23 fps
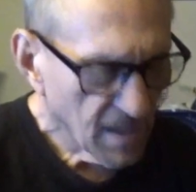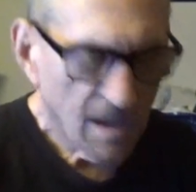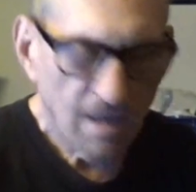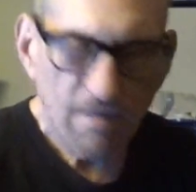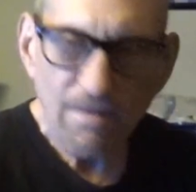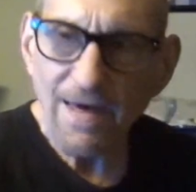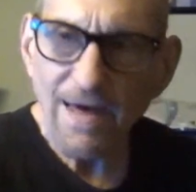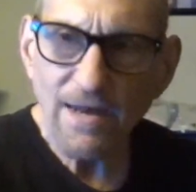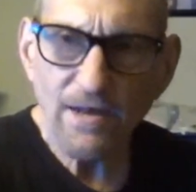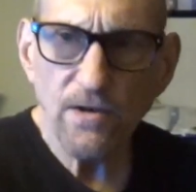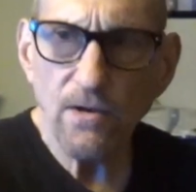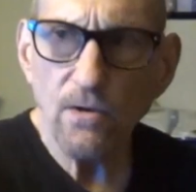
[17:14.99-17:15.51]

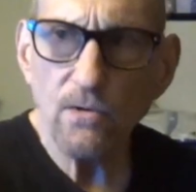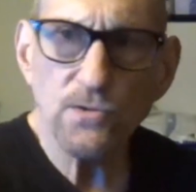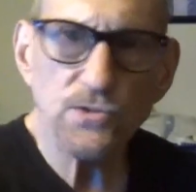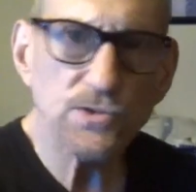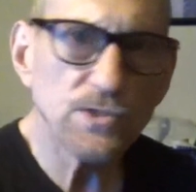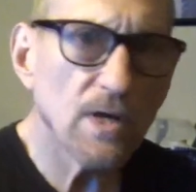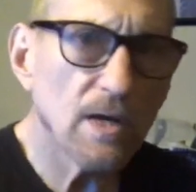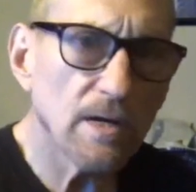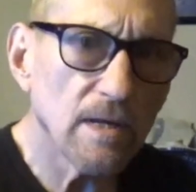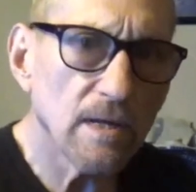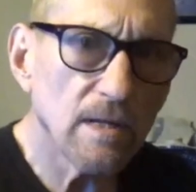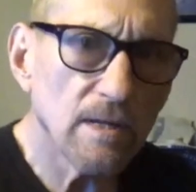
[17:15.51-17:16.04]
that note's
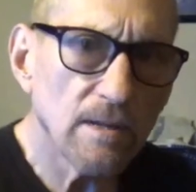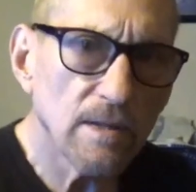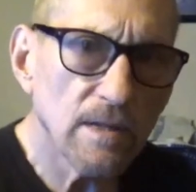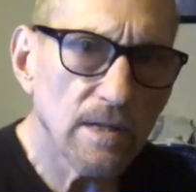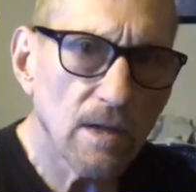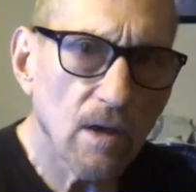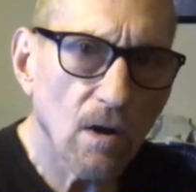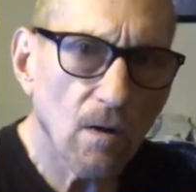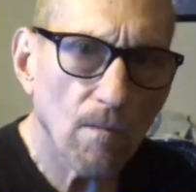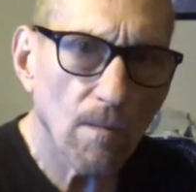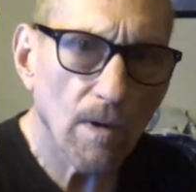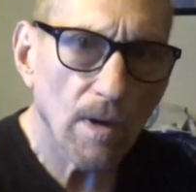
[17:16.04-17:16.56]
not in the
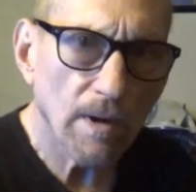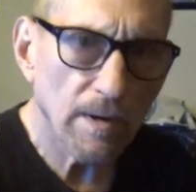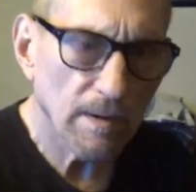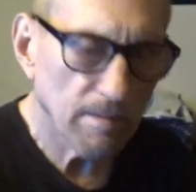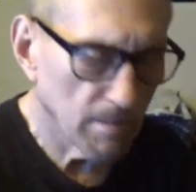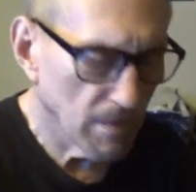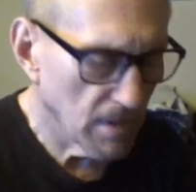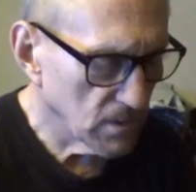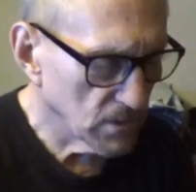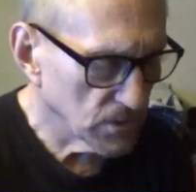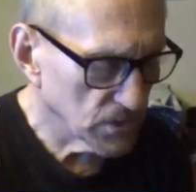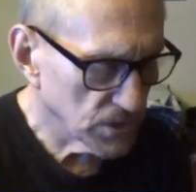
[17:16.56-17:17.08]
harmonic
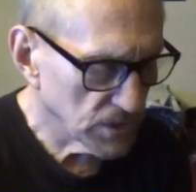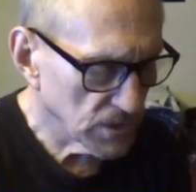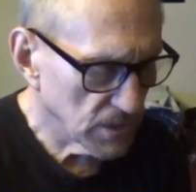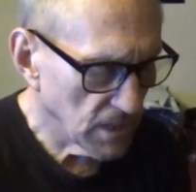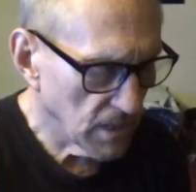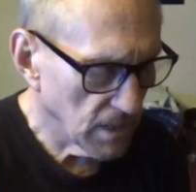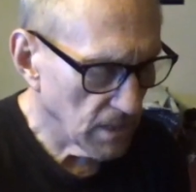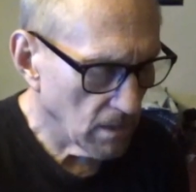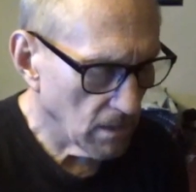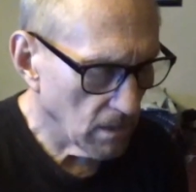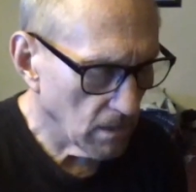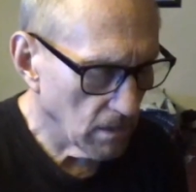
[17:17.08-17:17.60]
minor
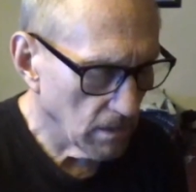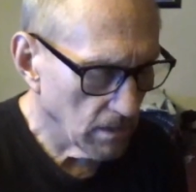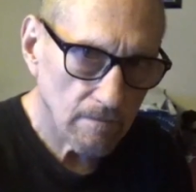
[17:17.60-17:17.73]
scale.